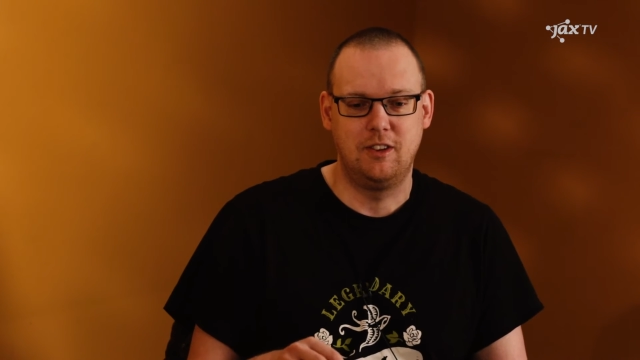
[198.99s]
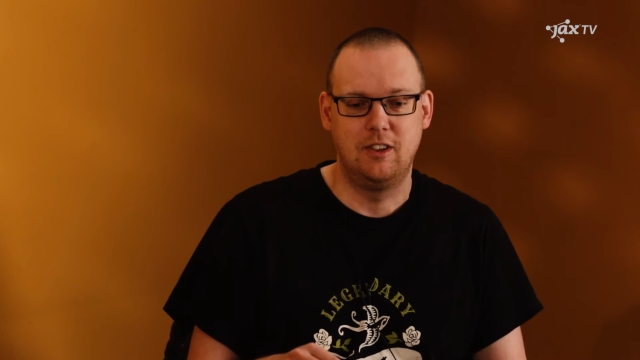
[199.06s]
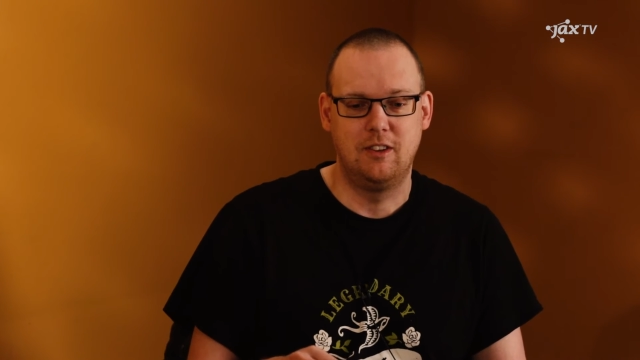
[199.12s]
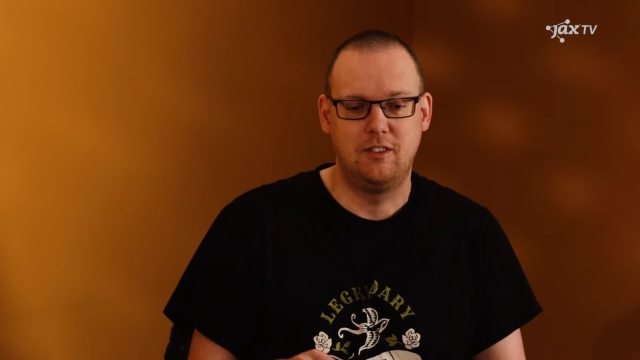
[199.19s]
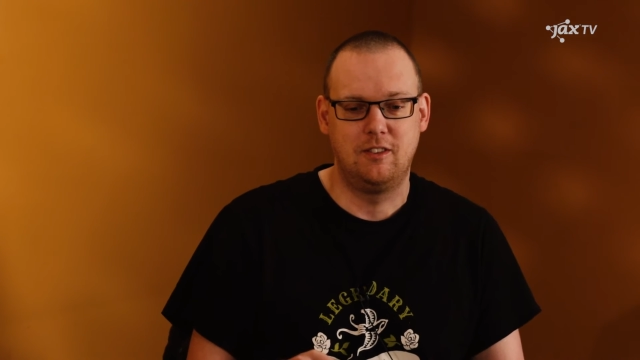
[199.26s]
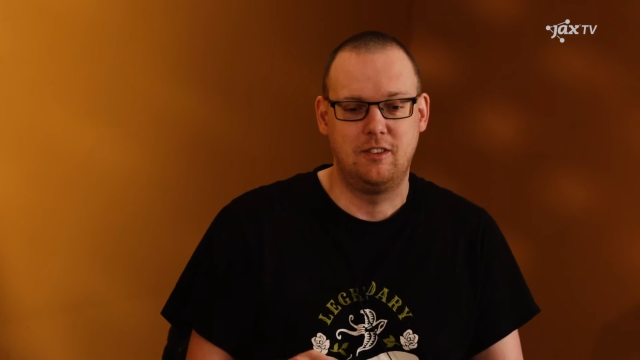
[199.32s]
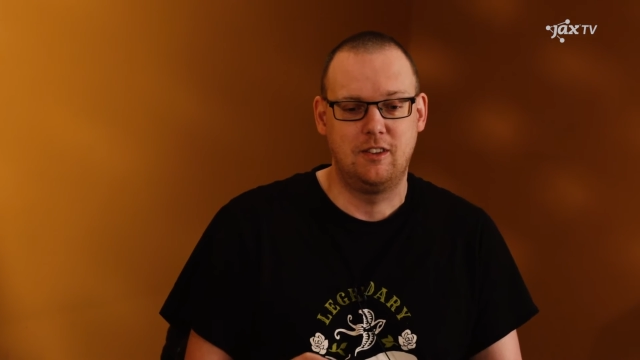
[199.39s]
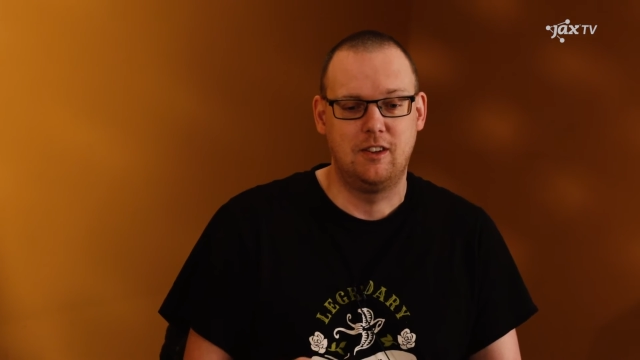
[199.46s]

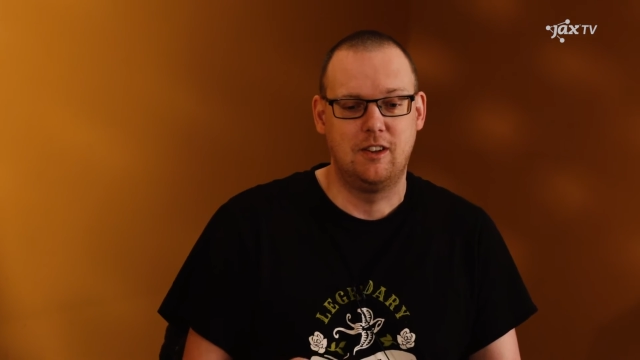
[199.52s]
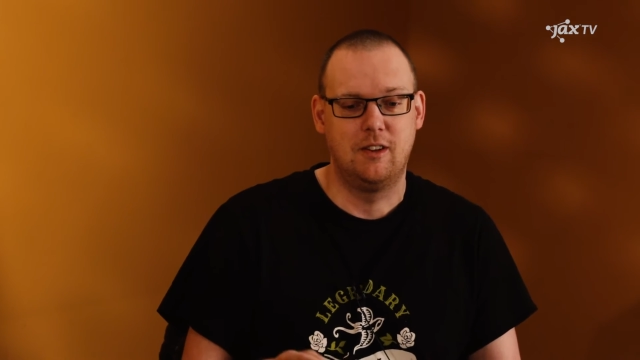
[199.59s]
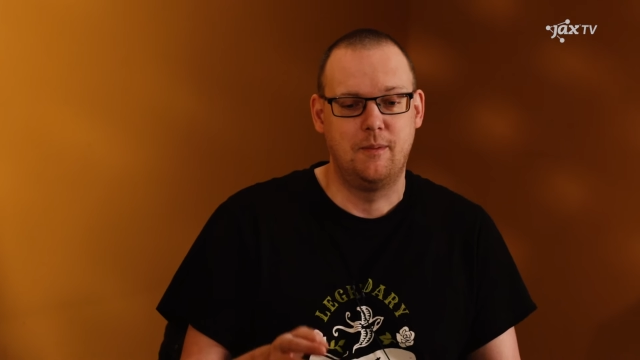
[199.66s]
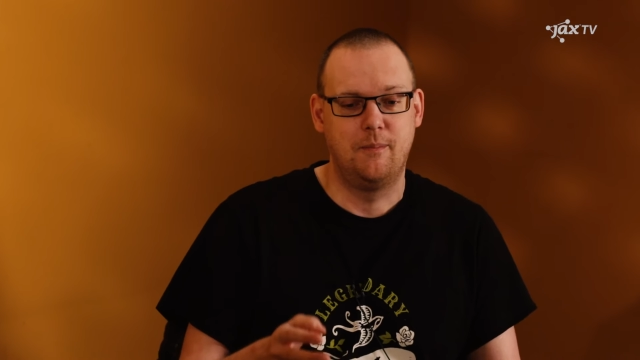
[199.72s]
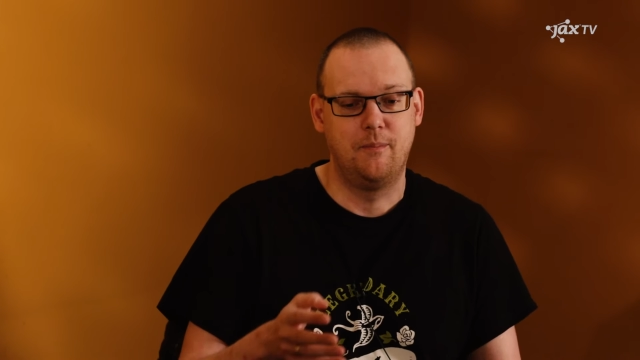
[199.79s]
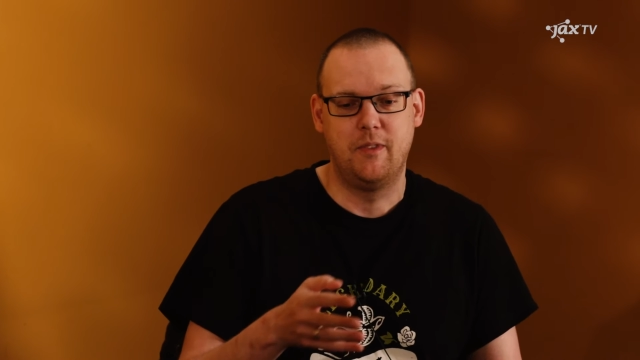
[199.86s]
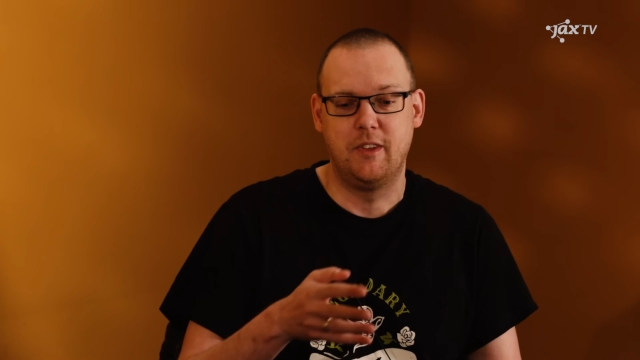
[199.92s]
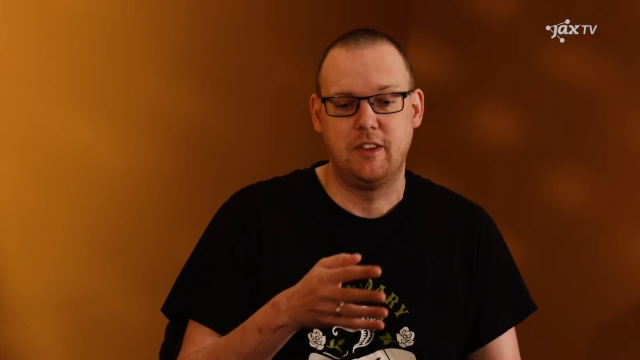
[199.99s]

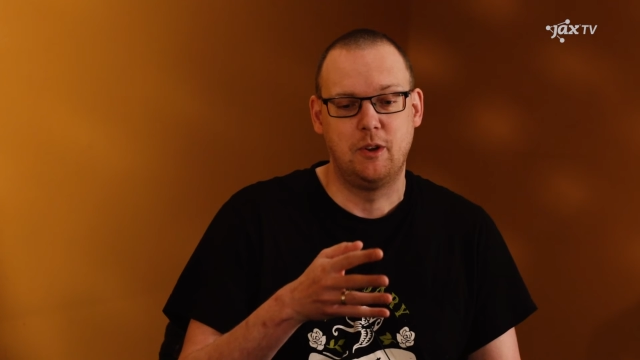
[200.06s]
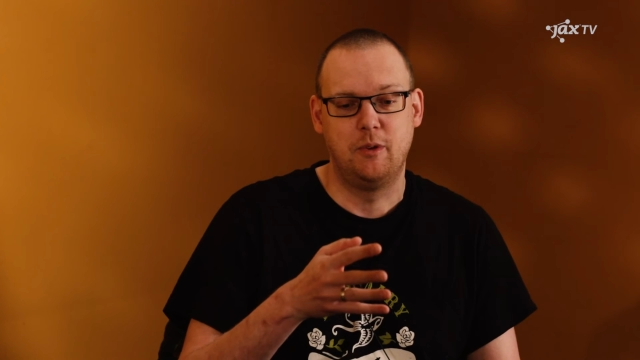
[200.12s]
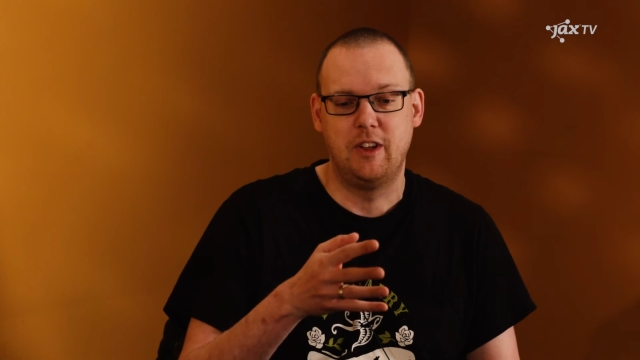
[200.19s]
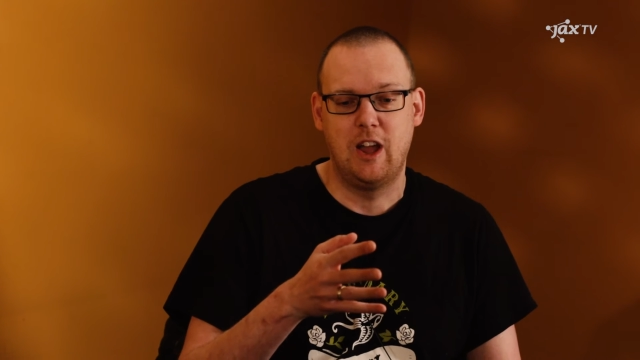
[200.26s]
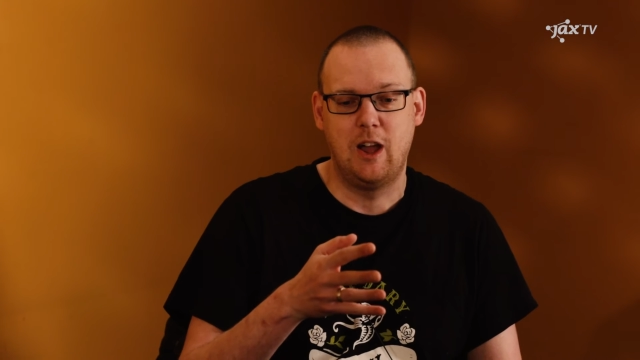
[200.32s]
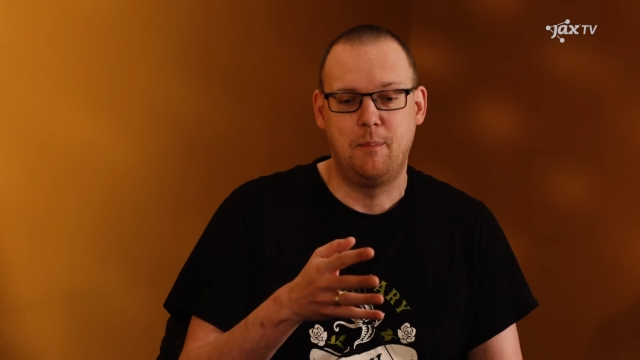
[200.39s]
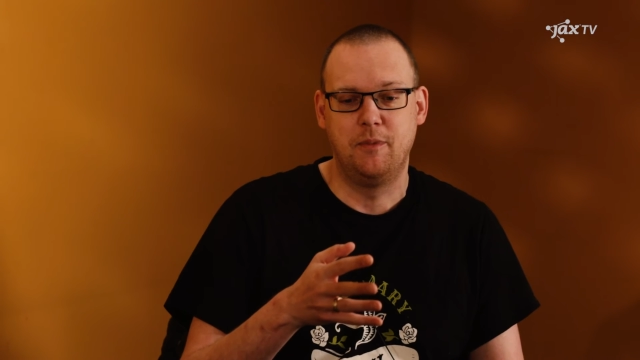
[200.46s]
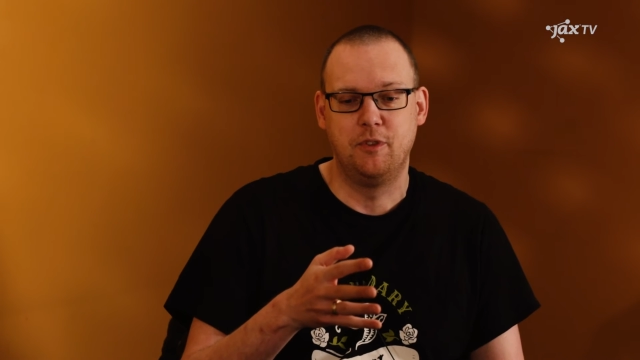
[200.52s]
that
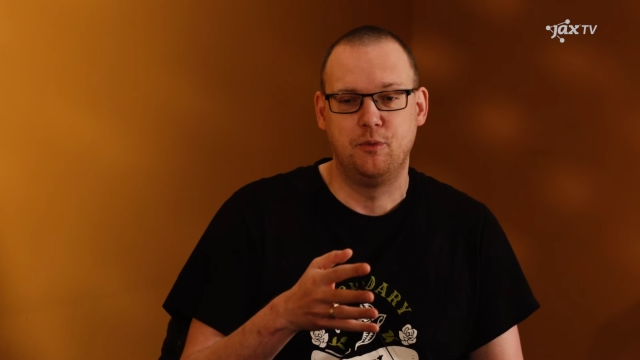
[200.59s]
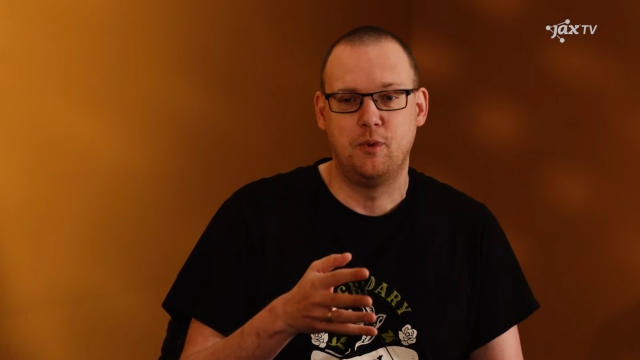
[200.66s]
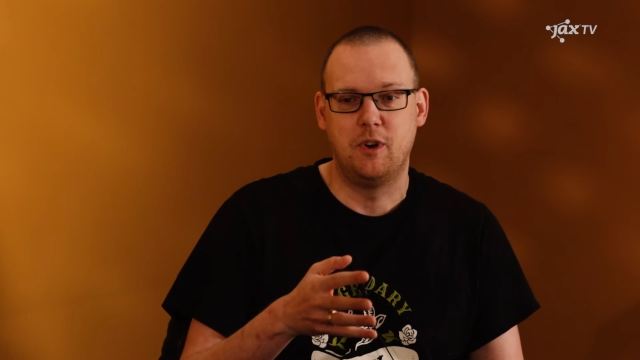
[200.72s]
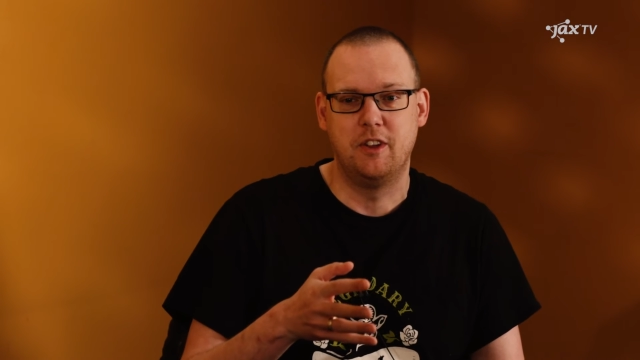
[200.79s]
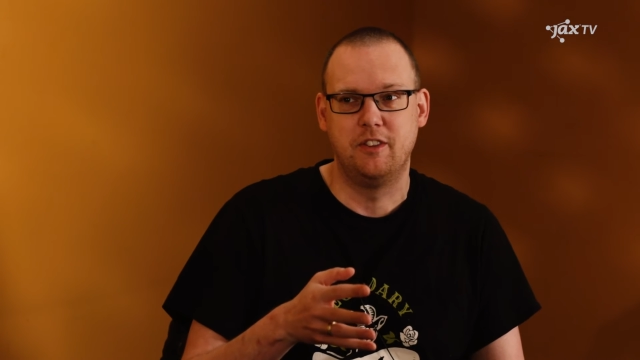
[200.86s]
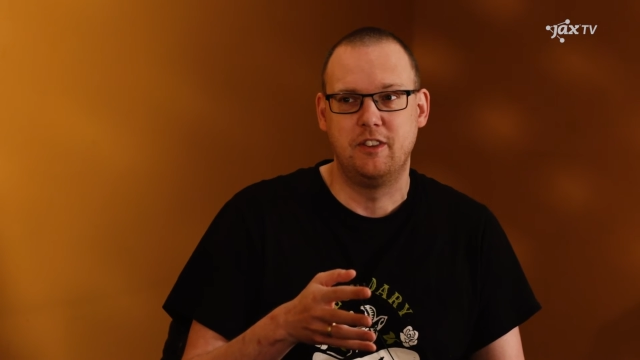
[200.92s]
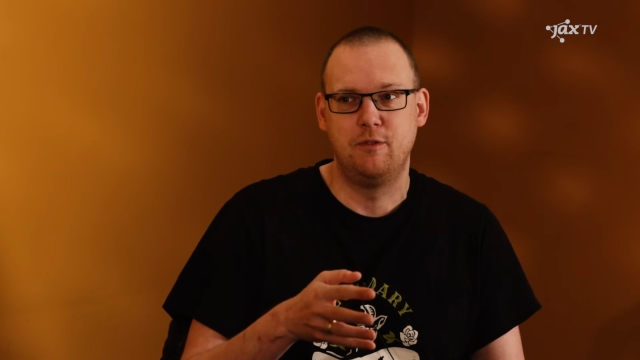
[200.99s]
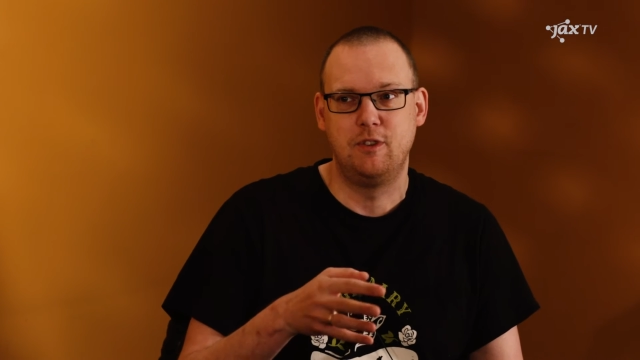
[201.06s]
only happens
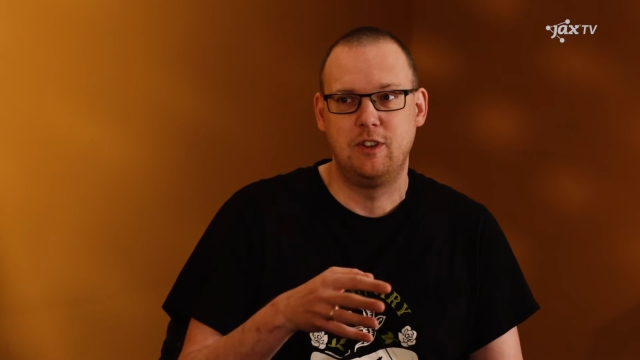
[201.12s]
once.